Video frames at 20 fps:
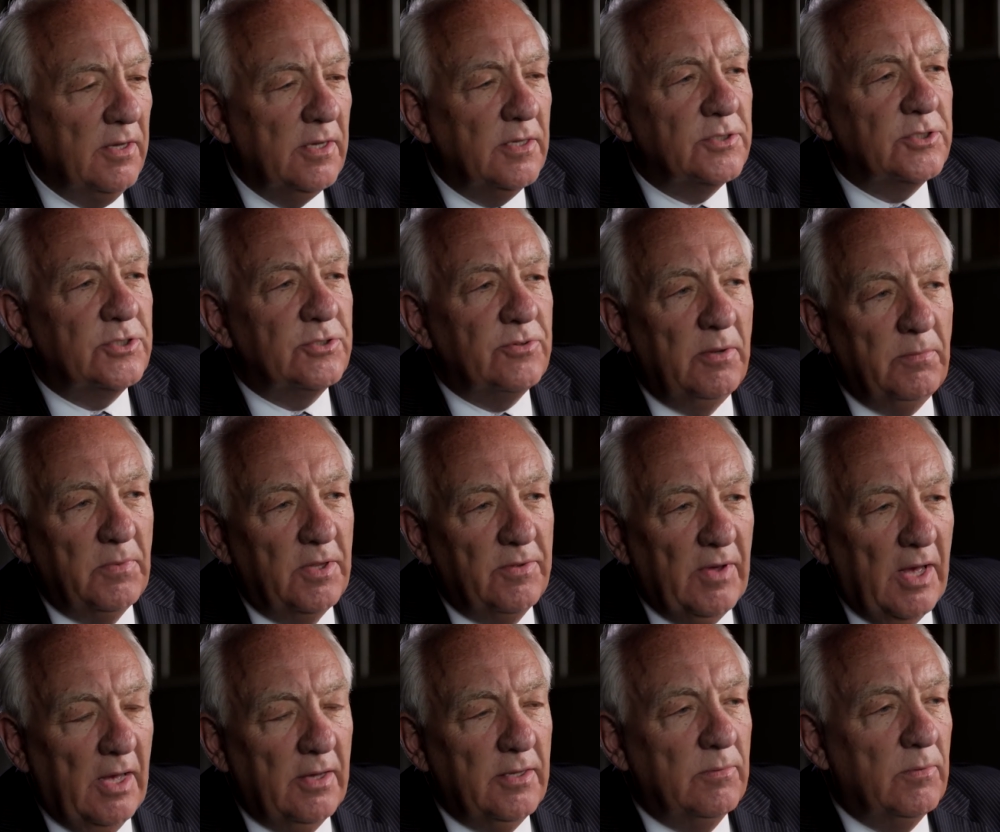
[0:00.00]
Extremely
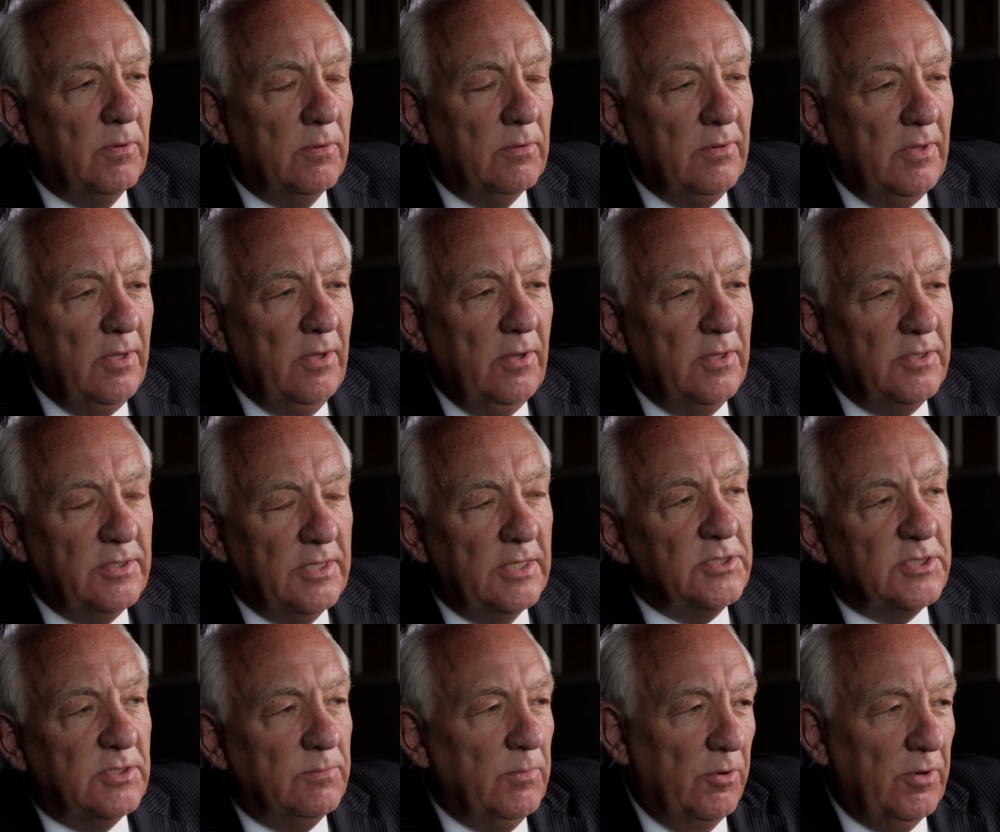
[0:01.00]
valuable
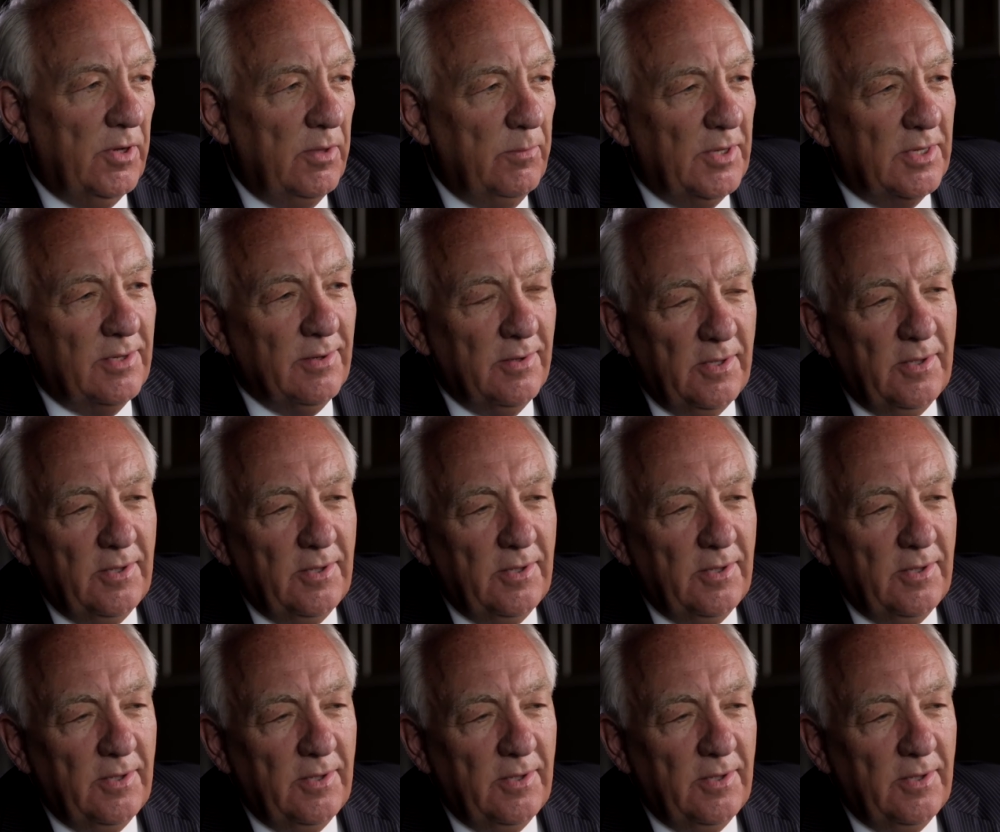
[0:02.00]
testimony, but